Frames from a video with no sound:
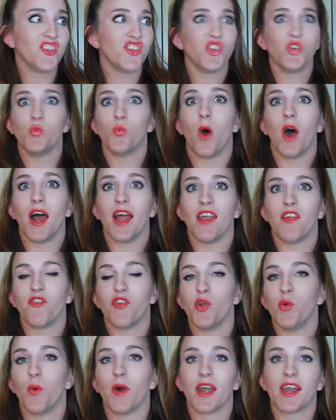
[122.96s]
you want.
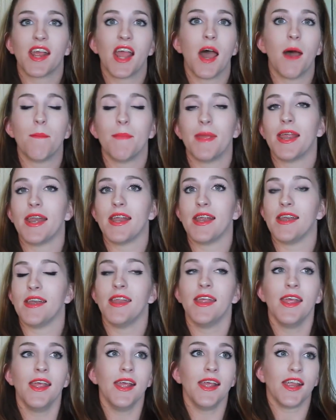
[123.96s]
If you want to come in
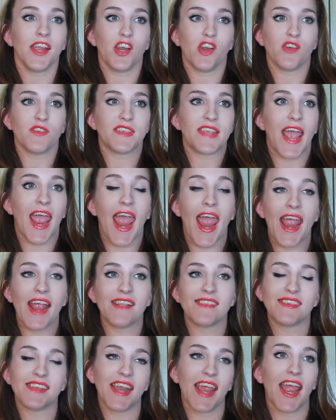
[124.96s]
and, you know, say,
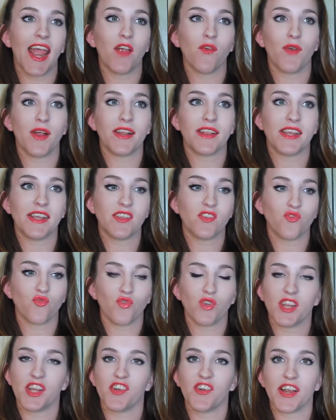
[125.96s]
hey, today I read this
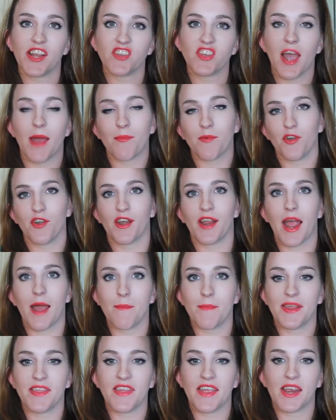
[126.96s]
really great chapter and it
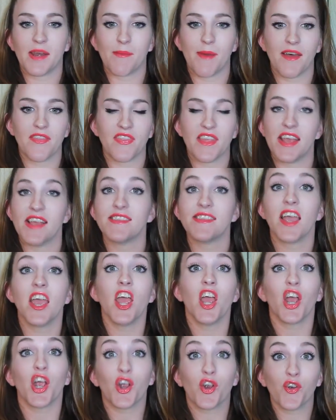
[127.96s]
got me thinking about this,
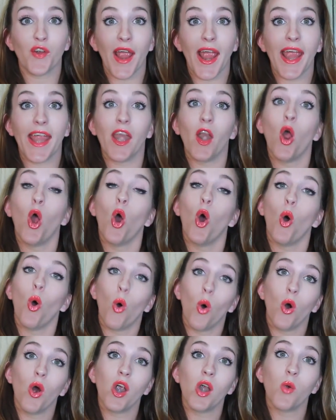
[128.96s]
great.
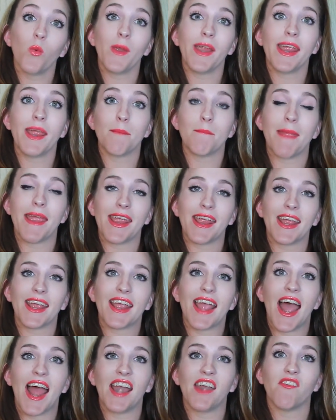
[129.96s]
Or we can make
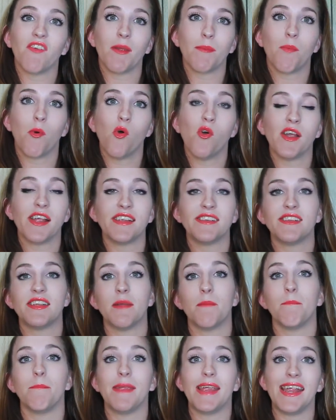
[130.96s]
it kind of a point
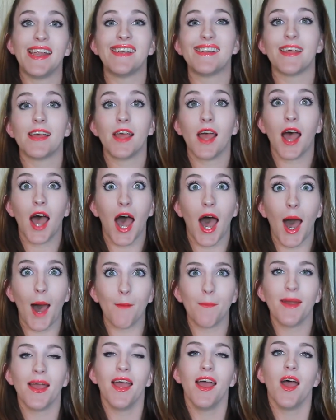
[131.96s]
to meet
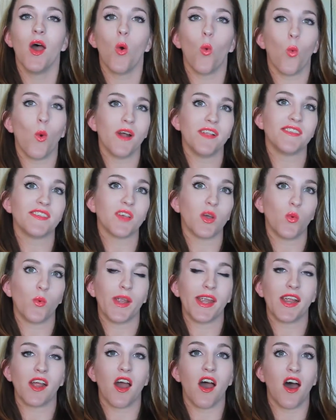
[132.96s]
up once a
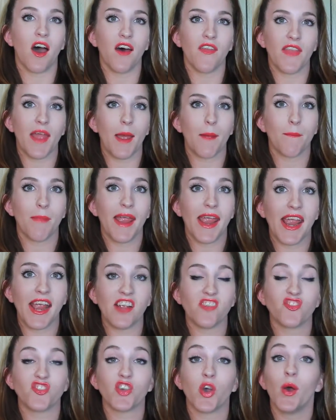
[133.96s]
week on that
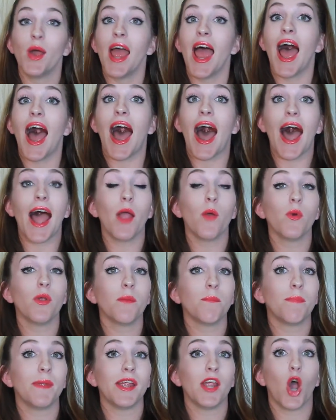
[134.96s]
page. So I
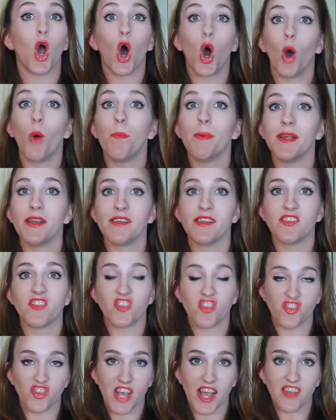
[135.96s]
would be open to
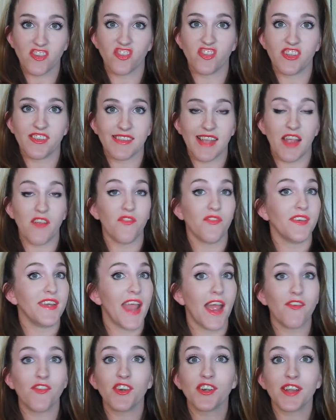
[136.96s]
suggestions. I've
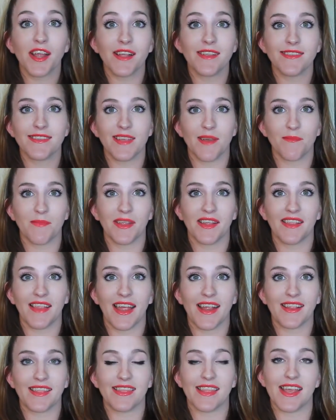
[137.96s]
never done something
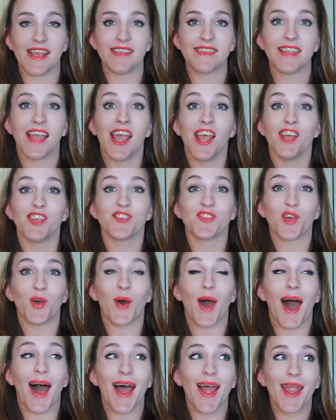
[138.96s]
like this, so
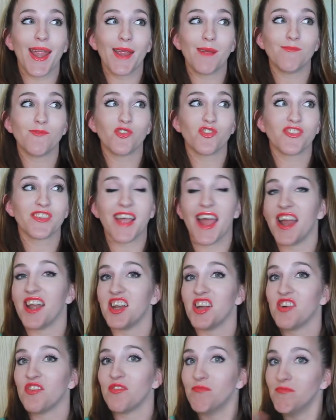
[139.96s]
I am just
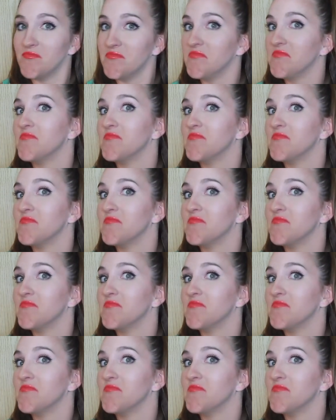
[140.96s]
kind of